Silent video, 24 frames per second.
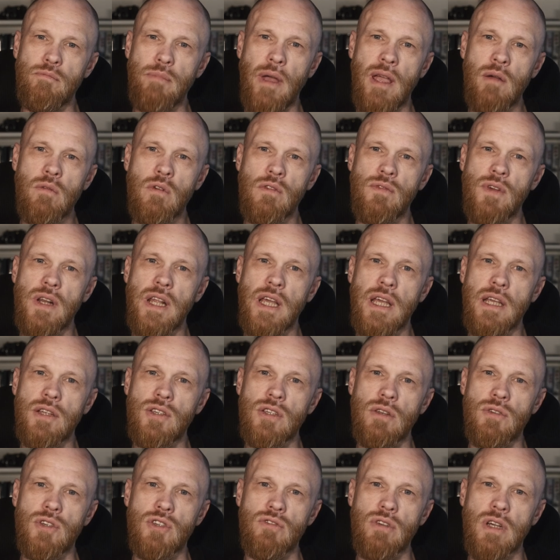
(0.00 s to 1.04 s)
Beowulf adheres
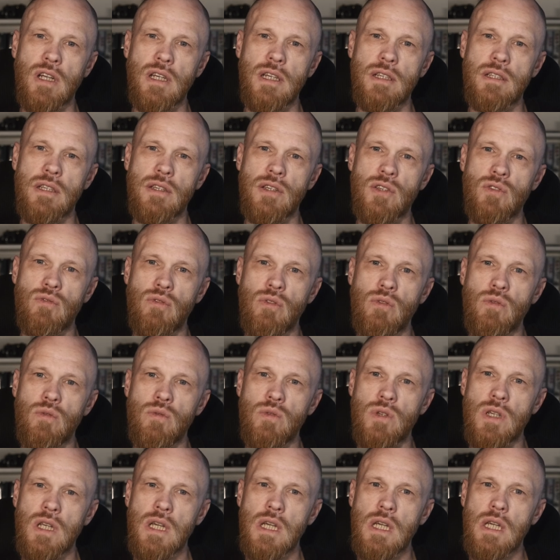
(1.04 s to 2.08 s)
so strictly to these
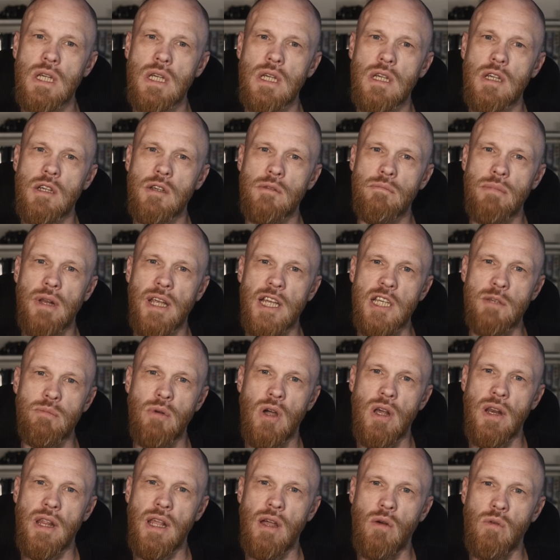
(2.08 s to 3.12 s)
rules, plays
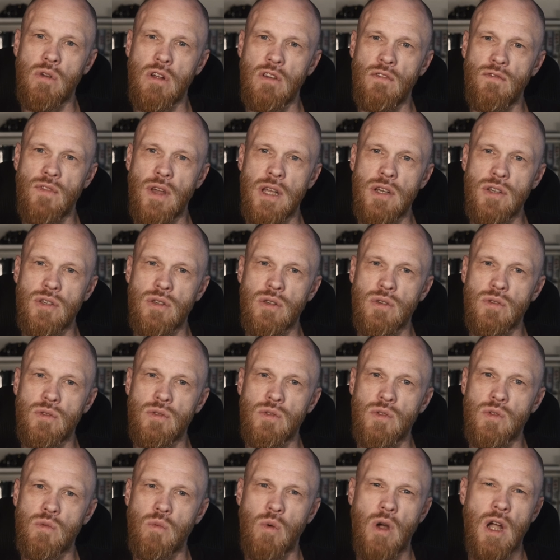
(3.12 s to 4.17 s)
by the old
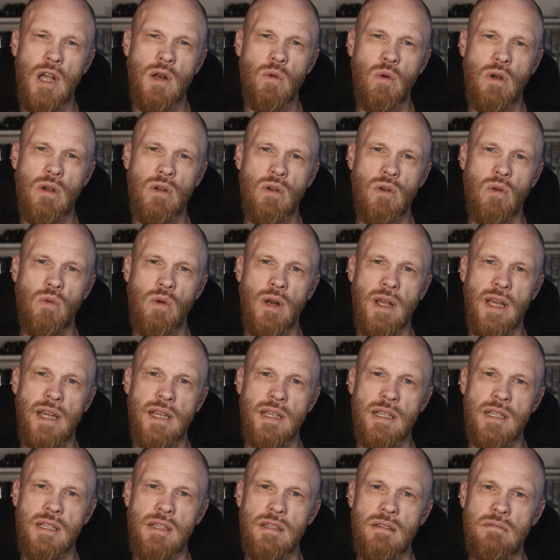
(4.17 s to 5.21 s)
conventions, why do I call it
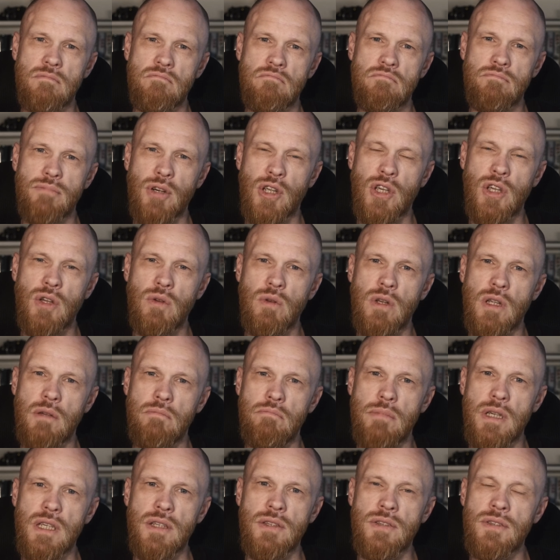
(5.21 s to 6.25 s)
a peculiar
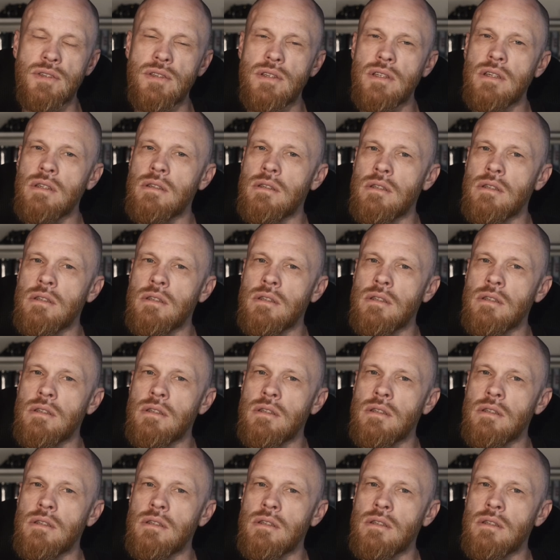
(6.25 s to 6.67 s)
beast?